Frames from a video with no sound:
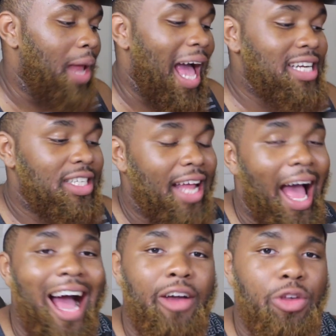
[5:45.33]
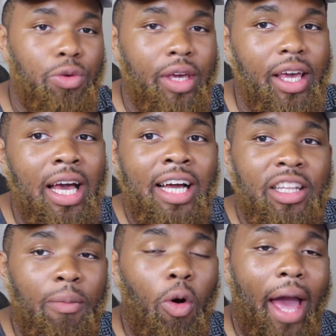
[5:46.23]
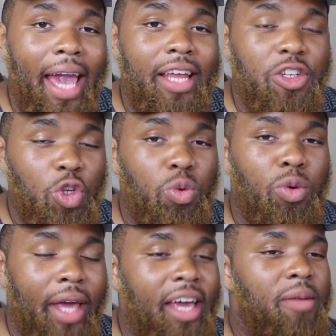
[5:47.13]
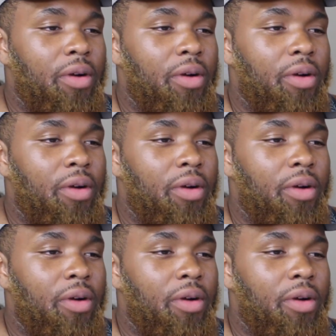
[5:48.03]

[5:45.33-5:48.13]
to actually, the higher you get, the more haters you will gain,